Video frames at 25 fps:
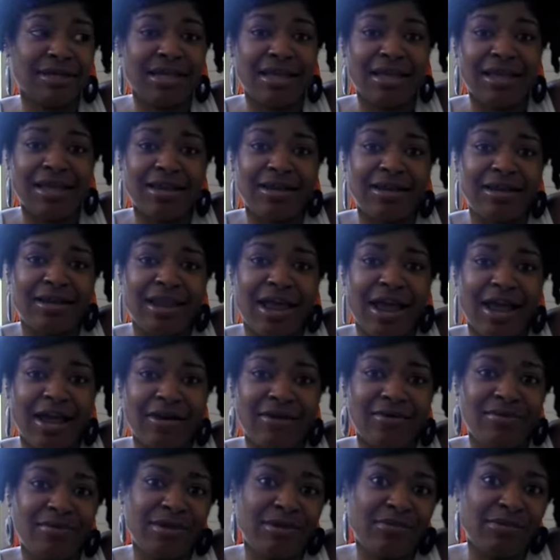and
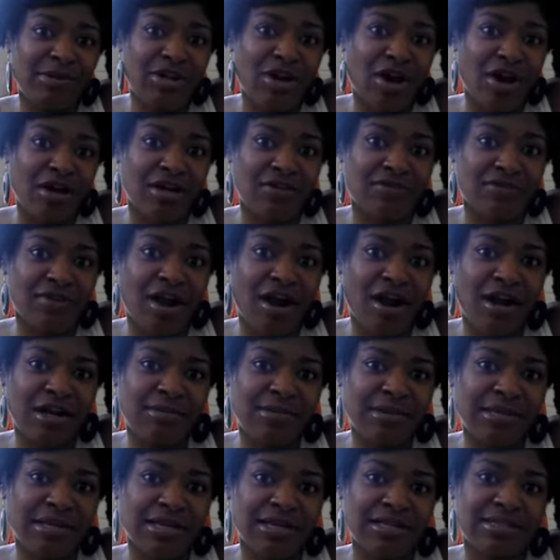I would be caught off
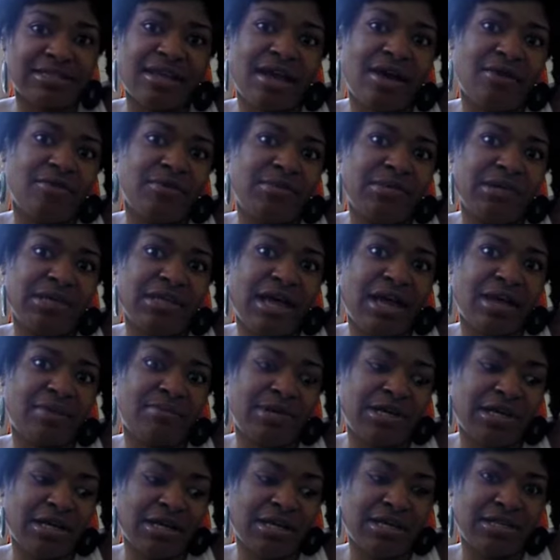guard because I would be like,
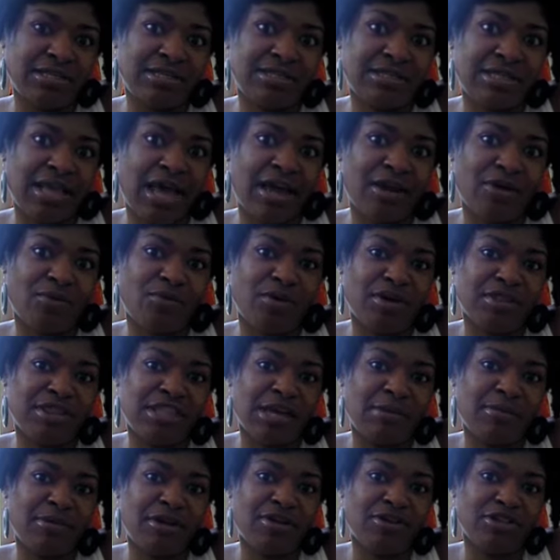because I don't want
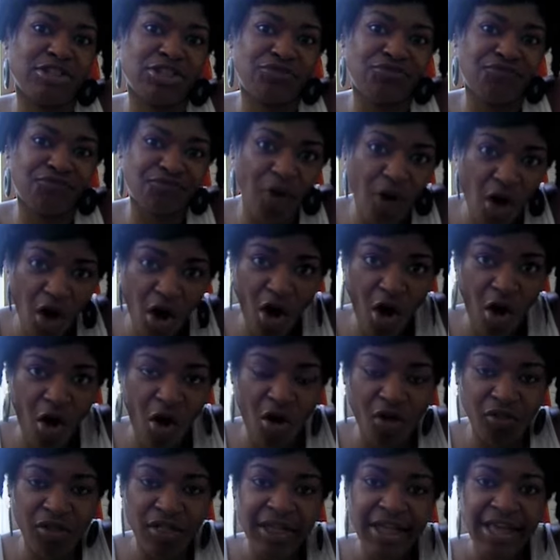them to
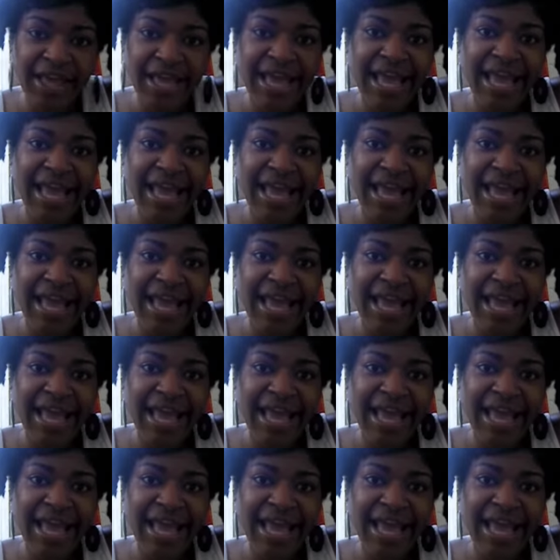fall